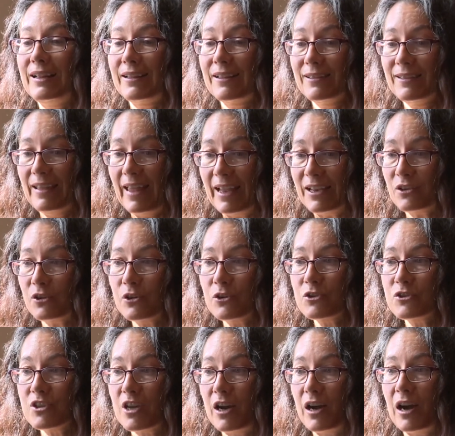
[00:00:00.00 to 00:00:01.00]

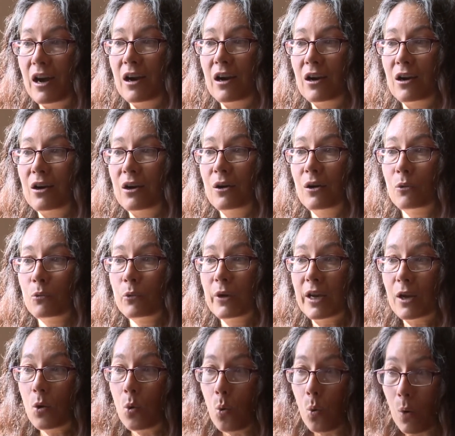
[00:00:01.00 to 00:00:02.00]
lenders are
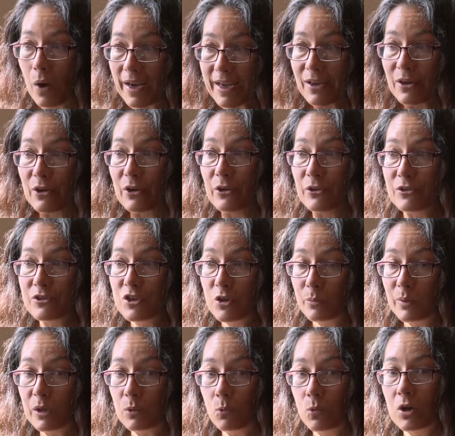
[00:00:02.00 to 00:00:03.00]
required to
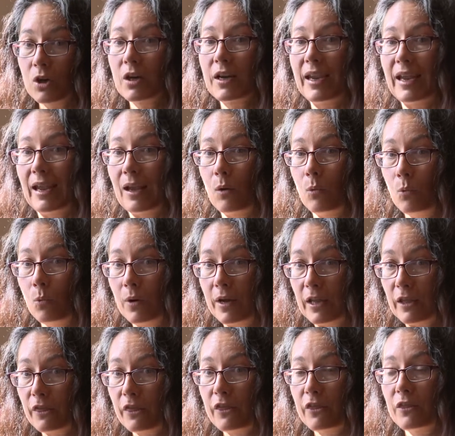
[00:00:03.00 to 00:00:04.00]
be working
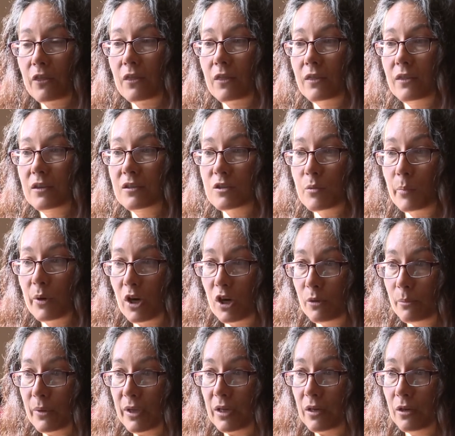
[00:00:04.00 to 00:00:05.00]
with the
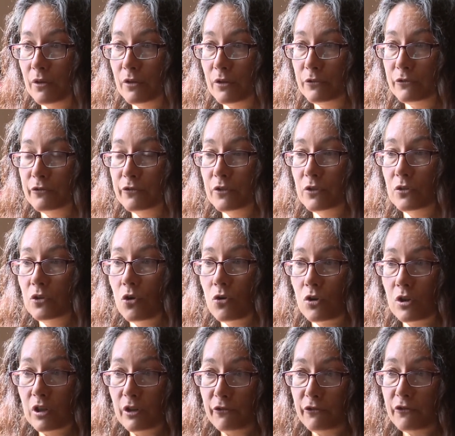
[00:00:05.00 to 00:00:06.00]
Department of
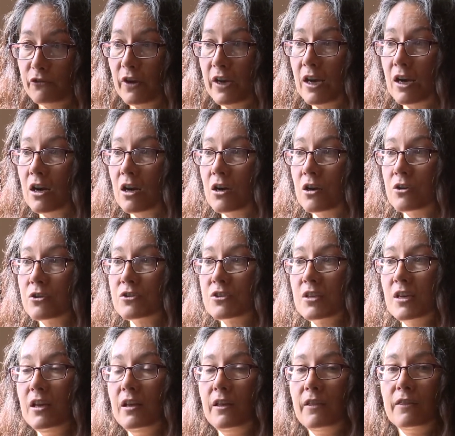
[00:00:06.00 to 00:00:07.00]
Local
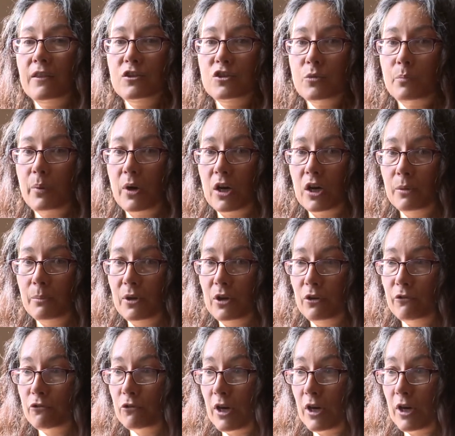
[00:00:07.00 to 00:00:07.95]
Affairs, the Department of